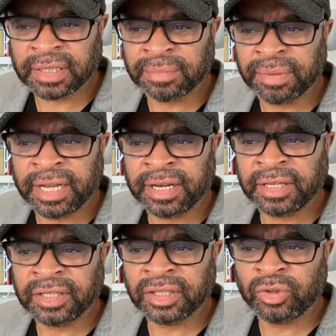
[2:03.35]
and playing a
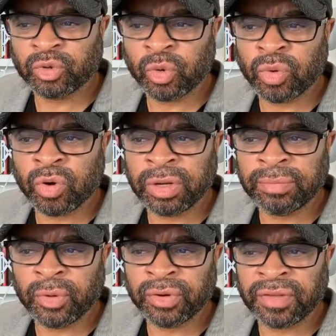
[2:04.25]
central role in
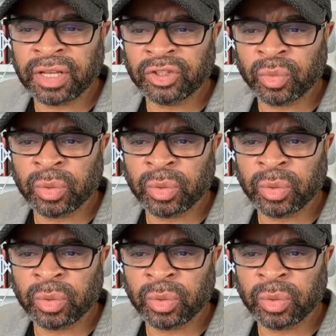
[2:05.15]
motivation,